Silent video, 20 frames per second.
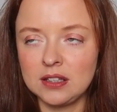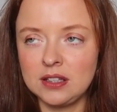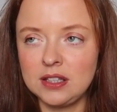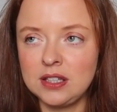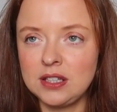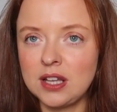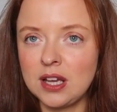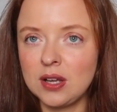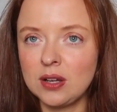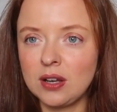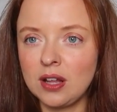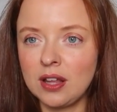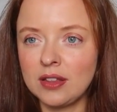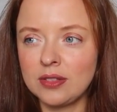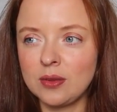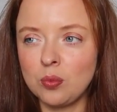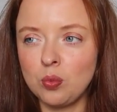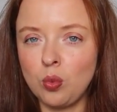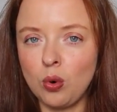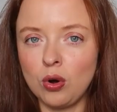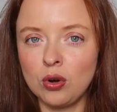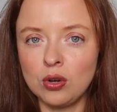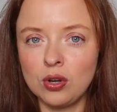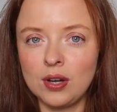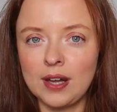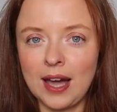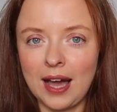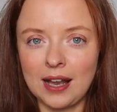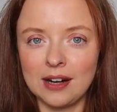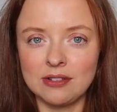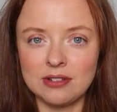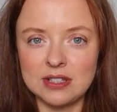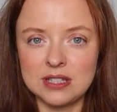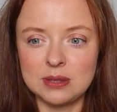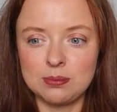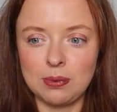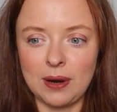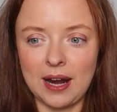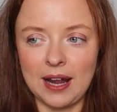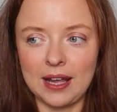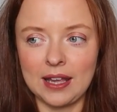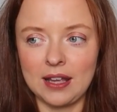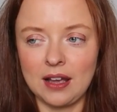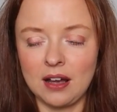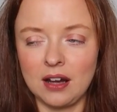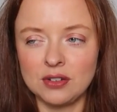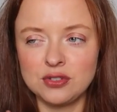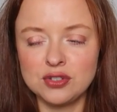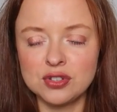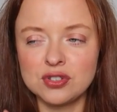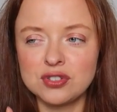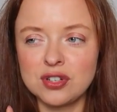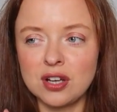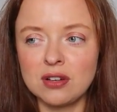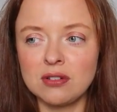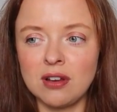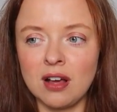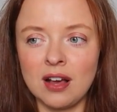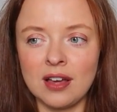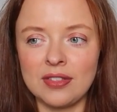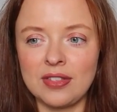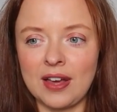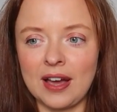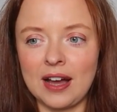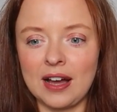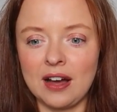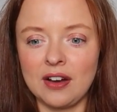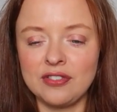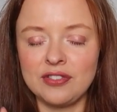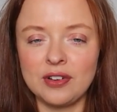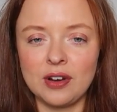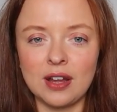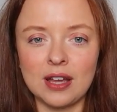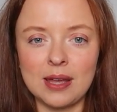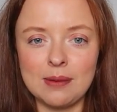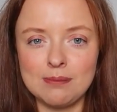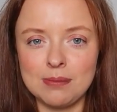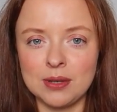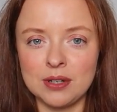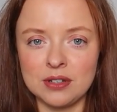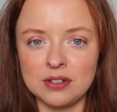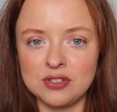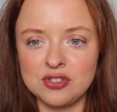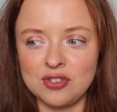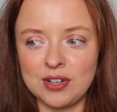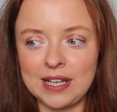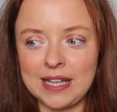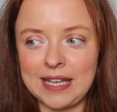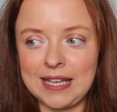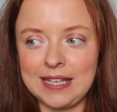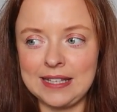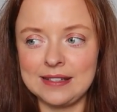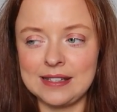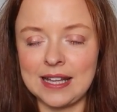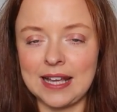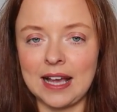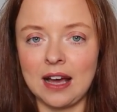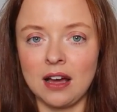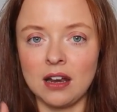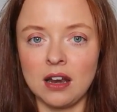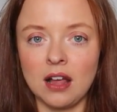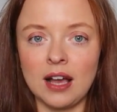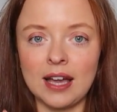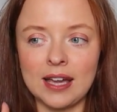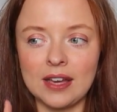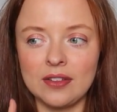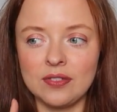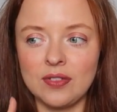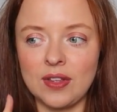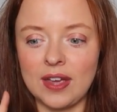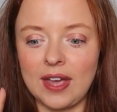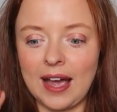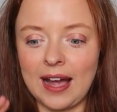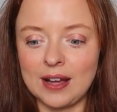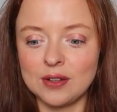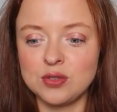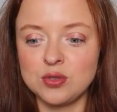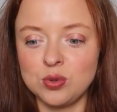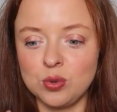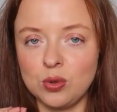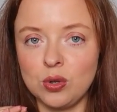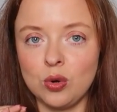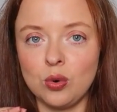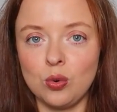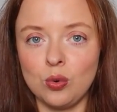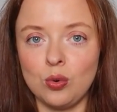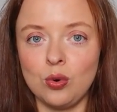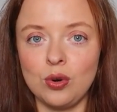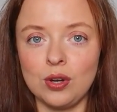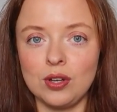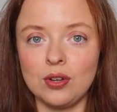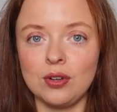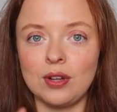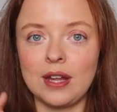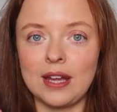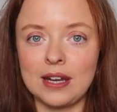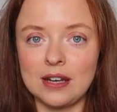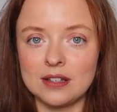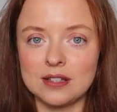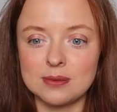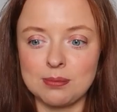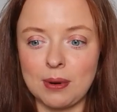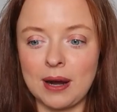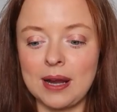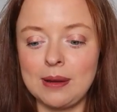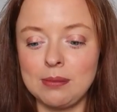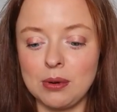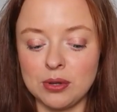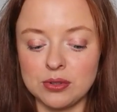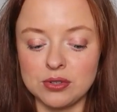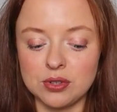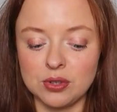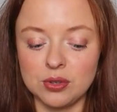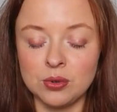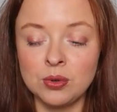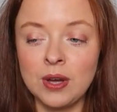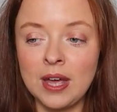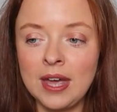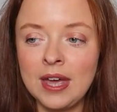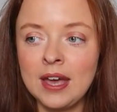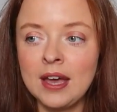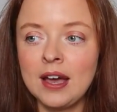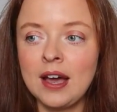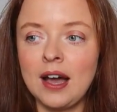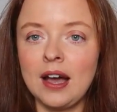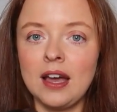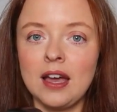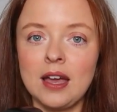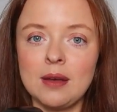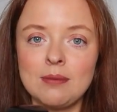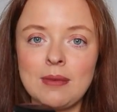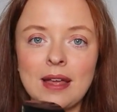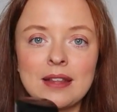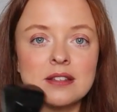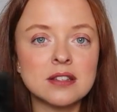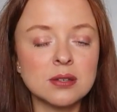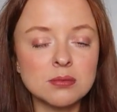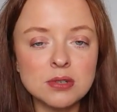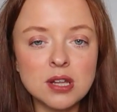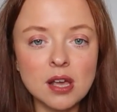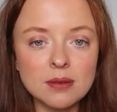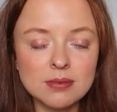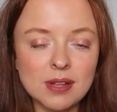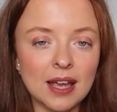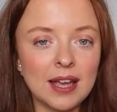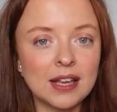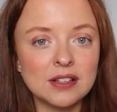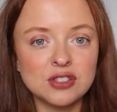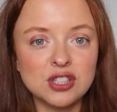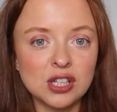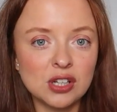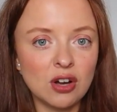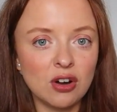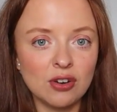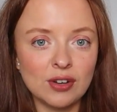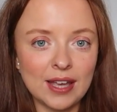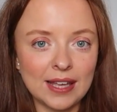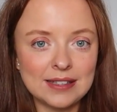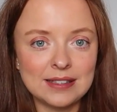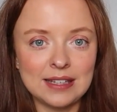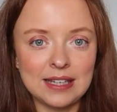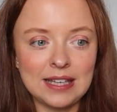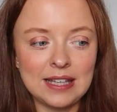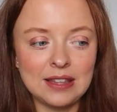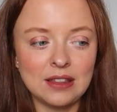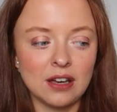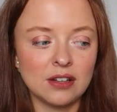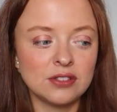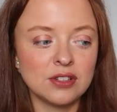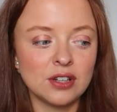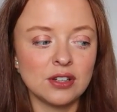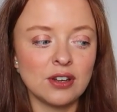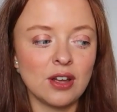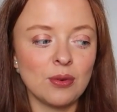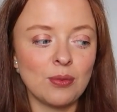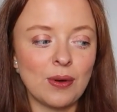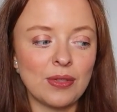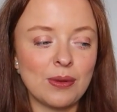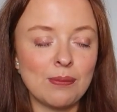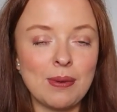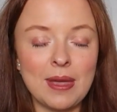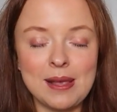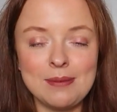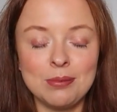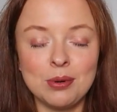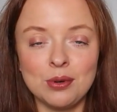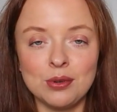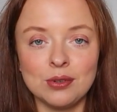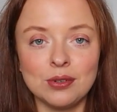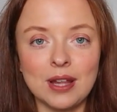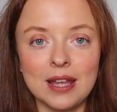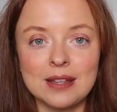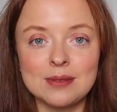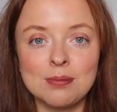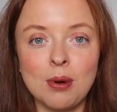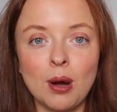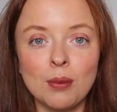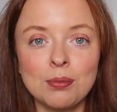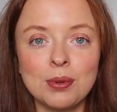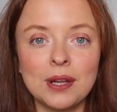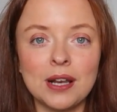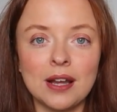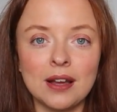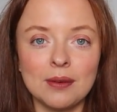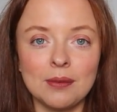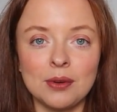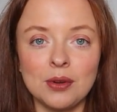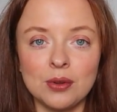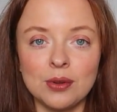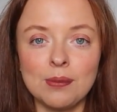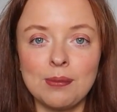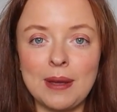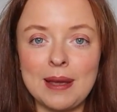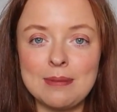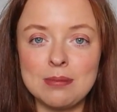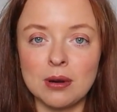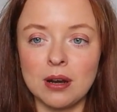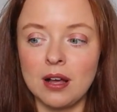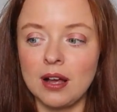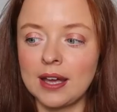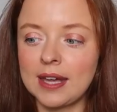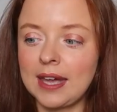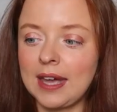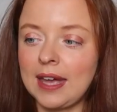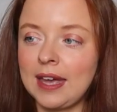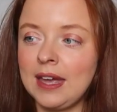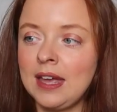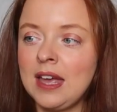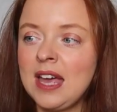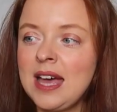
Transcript: you know, like the 1 calorie spray. I just don't like that. I feel like it burns really easy. I like the actual oil in a spray bottle, and sometimes I actually can't get it either. I don't know whether it's popular and other people like it,